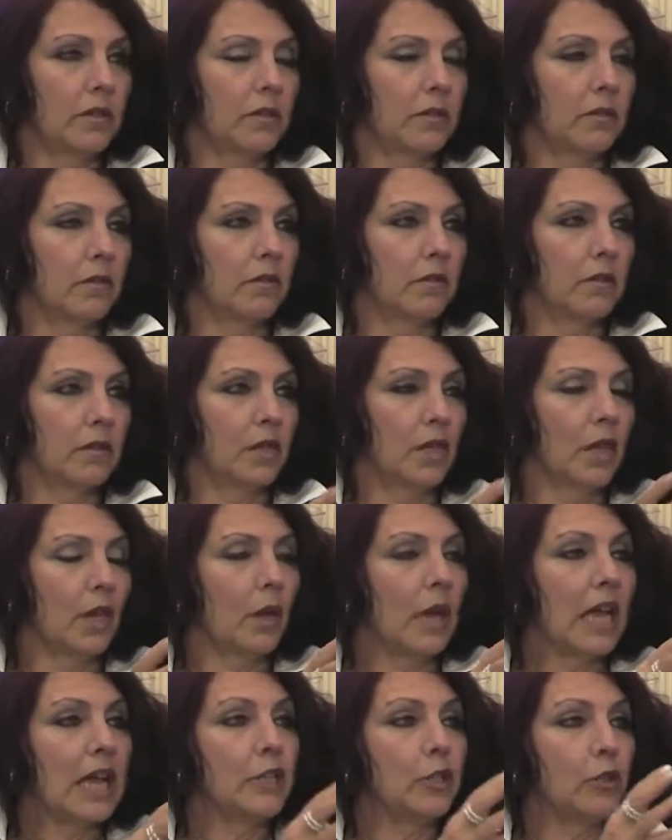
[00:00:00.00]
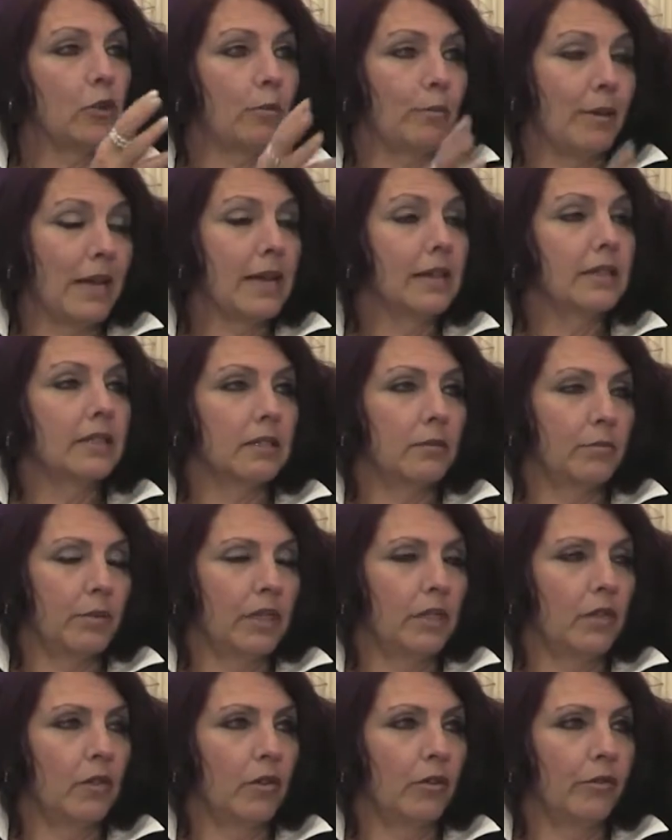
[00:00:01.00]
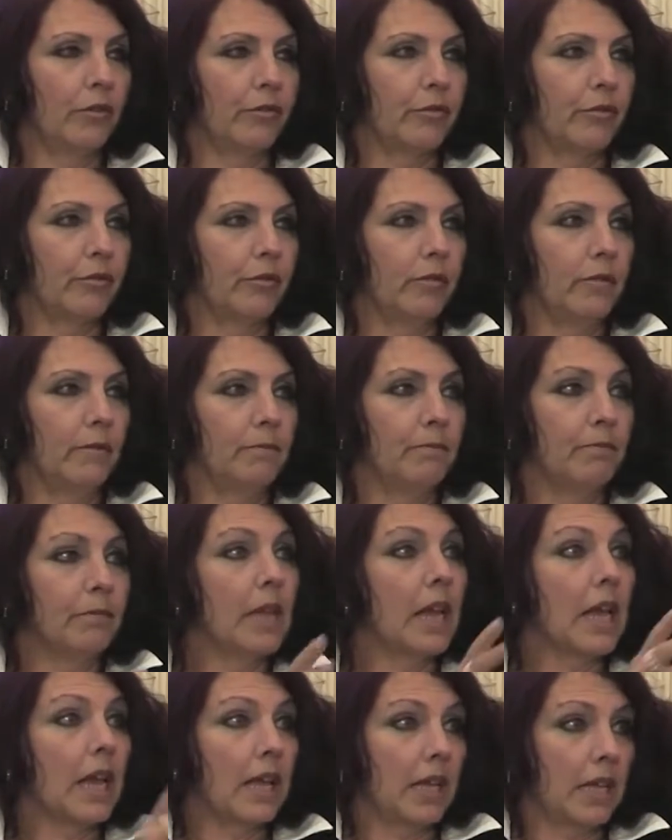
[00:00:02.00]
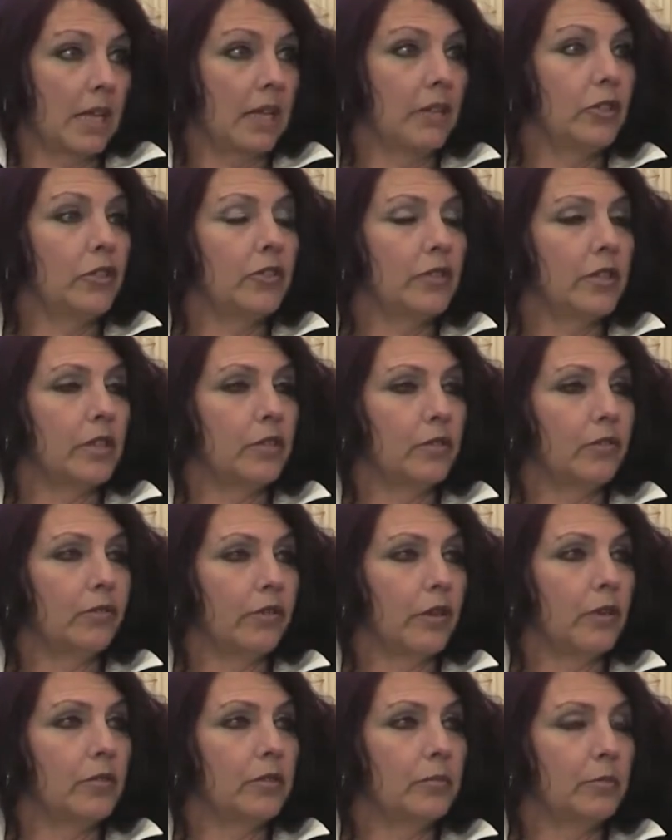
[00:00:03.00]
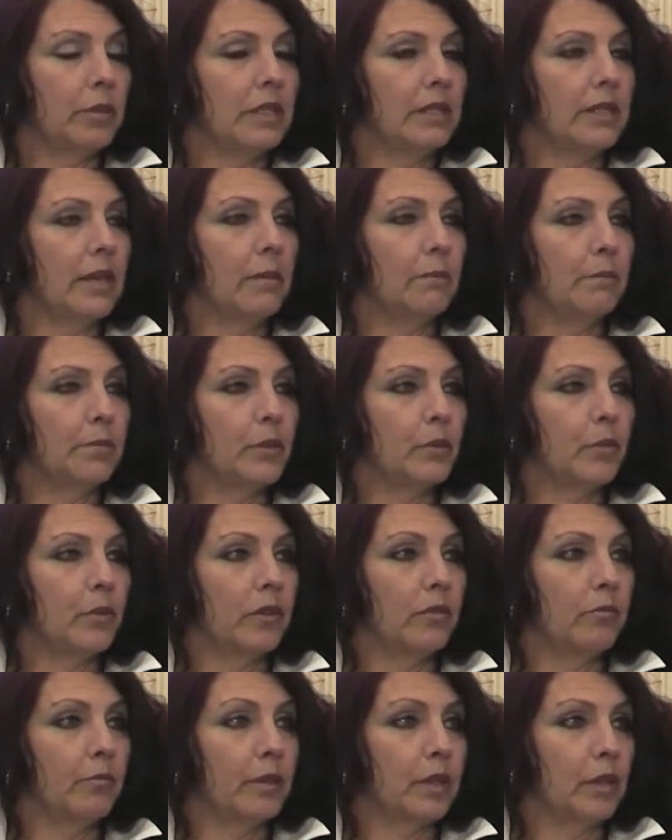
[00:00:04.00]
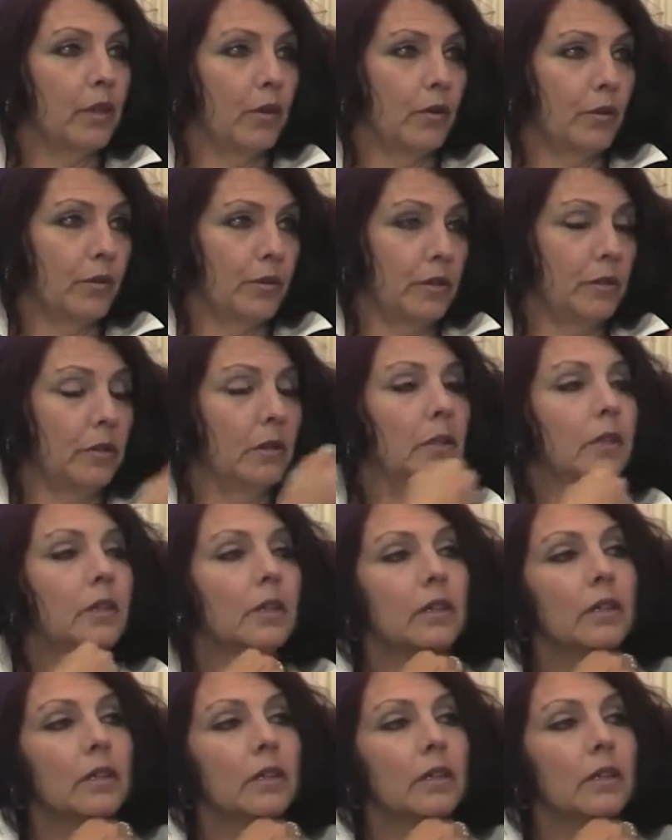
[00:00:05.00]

incident. Yeah. And your yeah, bags that, had that been gone was, through, and you said your phone had been tampered with because.